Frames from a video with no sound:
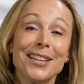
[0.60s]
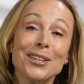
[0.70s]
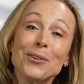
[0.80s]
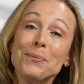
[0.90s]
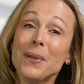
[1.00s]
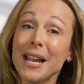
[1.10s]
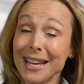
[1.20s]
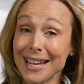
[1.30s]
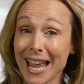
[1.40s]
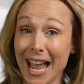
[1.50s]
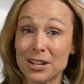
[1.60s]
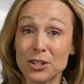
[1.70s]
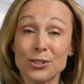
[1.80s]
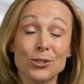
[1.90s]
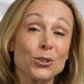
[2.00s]
There are many
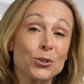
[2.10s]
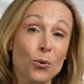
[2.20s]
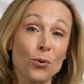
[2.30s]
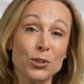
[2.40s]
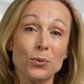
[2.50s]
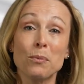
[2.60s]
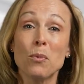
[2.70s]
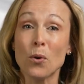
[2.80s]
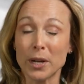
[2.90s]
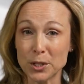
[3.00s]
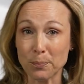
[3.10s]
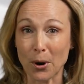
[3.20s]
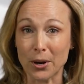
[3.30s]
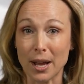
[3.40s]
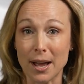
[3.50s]
occasions to talk to a mortgage
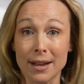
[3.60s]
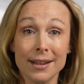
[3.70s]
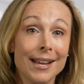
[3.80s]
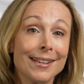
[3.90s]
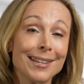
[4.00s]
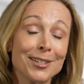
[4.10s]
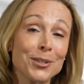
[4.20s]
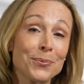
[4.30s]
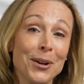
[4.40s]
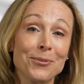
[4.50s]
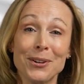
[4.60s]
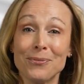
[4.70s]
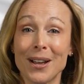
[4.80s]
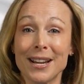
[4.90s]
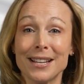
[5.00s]
broker, such as when
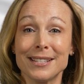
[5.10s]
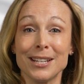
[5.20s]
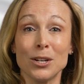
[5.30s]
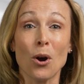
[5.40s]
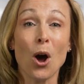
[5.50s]
refinancing your